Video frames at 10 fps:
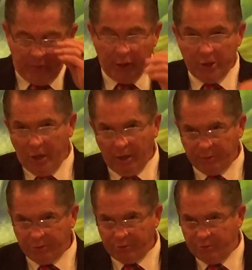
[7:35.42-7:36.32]
The
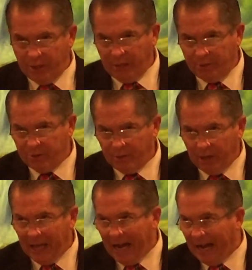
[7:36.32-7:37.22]
cults teach
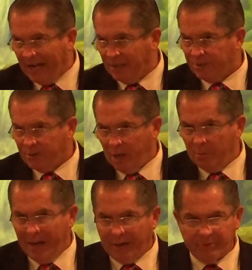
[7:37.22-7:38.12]
lies
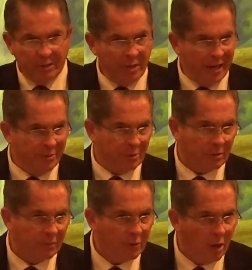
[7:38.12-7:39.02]
about the nature
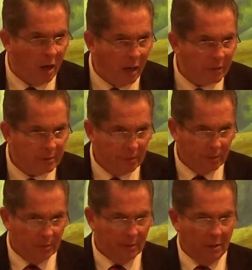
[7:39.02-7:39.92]
of God.
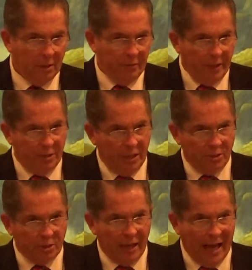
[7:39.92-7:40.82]
They
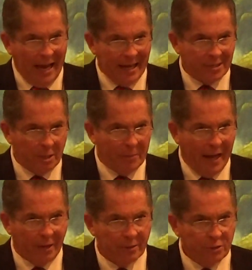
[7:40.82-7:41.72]
teach lies
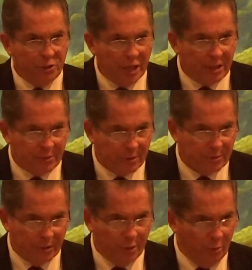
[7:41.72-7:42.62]
about
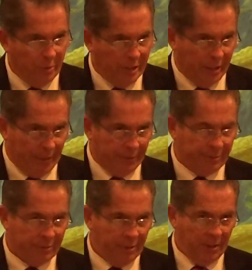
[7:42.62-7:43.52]
Jesus and who He is.
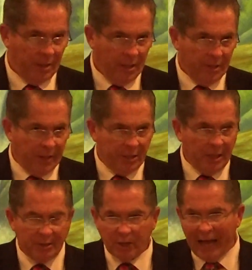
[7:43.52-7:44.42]
They
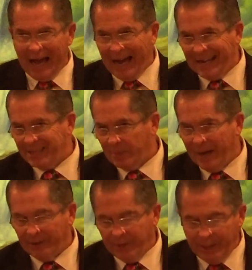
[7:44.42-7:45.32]
teach lies
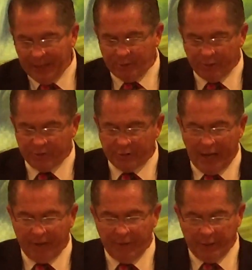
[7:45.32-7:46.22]
about the nature of
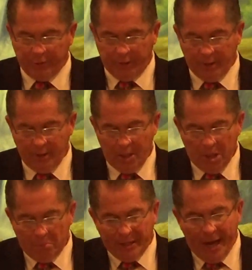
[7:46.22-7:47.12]
salvation.
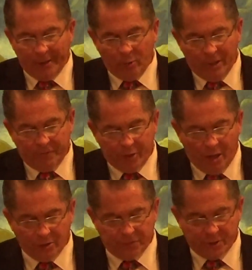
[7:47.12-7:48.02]
But not only have
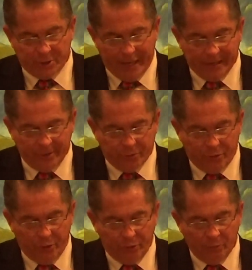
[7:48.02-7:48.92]
cults forsaken the
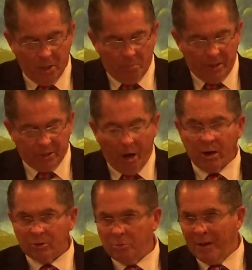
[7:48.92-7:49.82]
truth, but
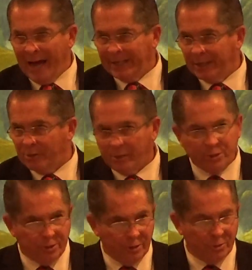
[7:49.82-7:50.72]
carnal-minded
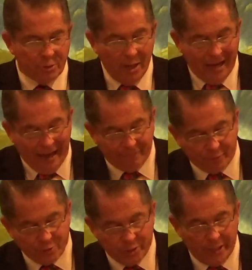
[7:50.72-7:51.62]
Christians have
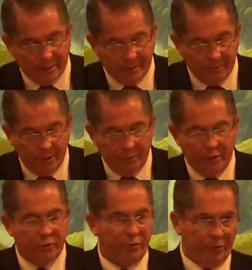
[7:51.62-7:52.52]
forsaken
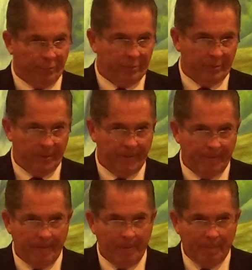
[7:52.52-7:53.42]
the truth.
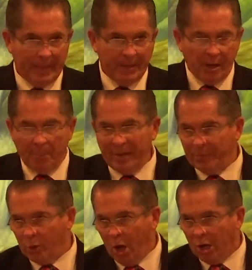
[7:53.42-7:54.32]
Some
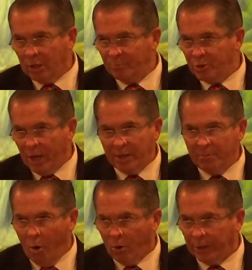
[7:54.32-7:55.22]
people call them
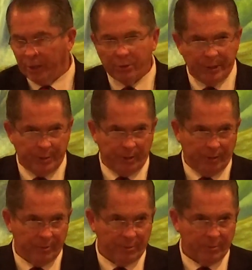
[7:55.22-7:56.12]
Sunday morning Christians.
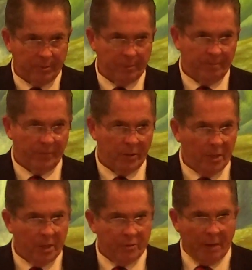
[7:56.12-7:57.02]

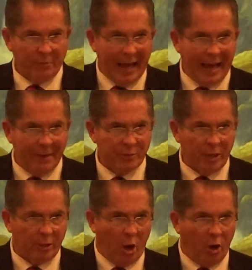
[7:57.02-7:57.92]
Sometimes
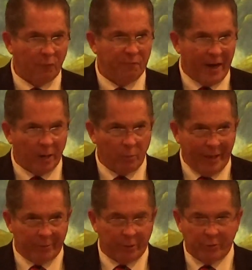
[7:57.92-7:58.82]
they're called
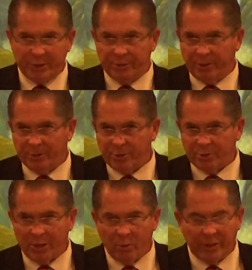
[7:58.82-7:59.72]
fair-weather Christians
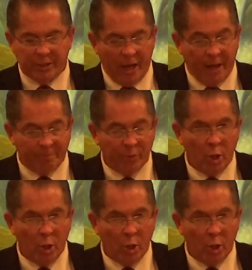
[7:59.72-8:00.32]
because they only come